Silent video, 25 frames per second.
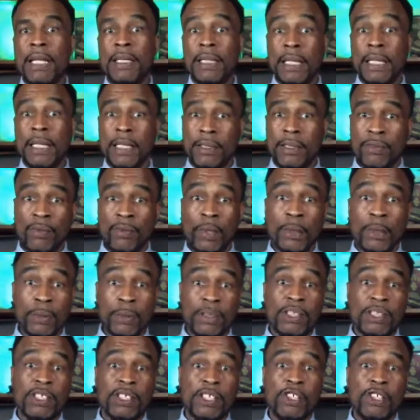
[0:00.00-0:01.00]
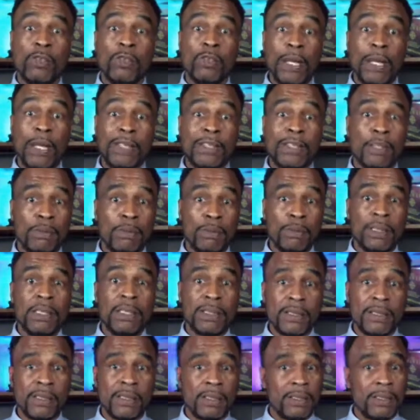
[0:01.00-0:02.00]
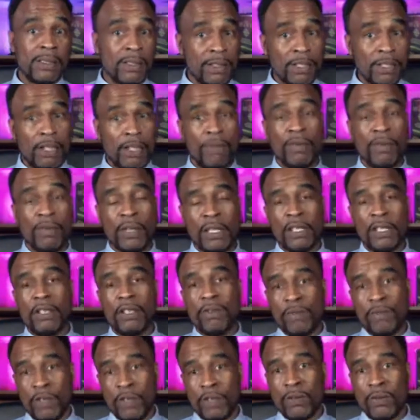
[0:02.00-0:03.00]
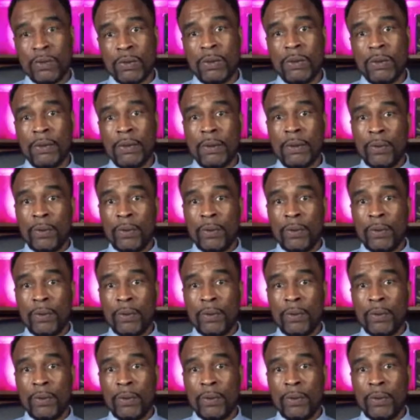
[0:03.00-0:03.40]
They can be able to see you as a business instead of an individual